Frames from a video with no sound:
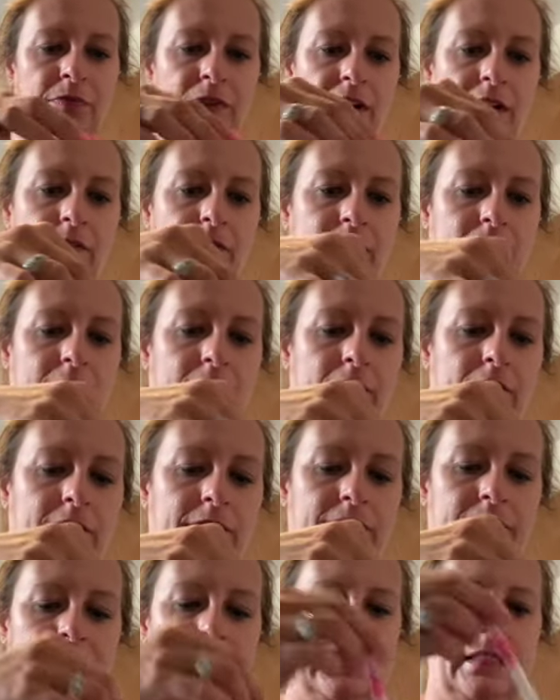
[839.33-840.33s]
I've got all
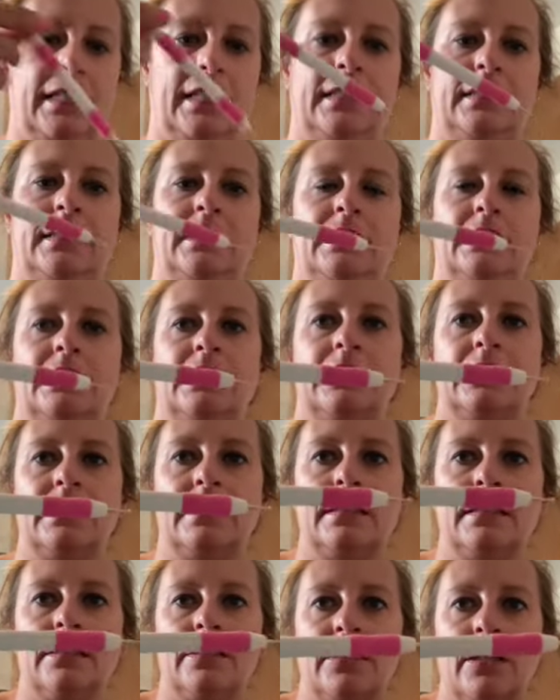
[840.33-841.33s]
different sizes. This is
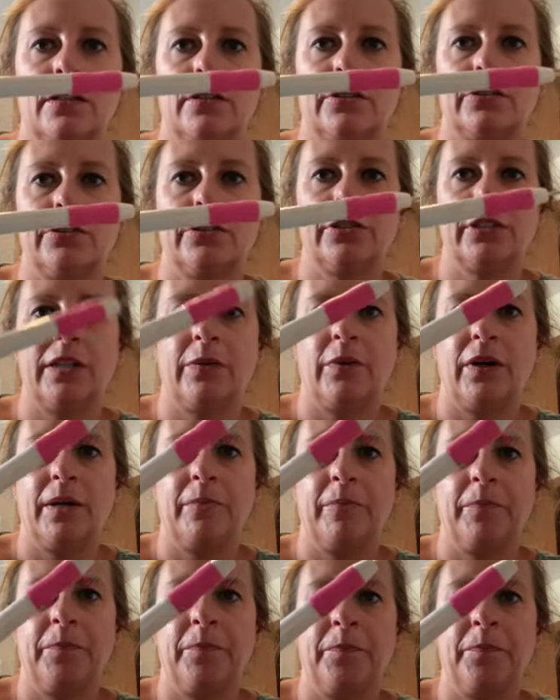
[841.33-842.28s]
the Dollar Tree one.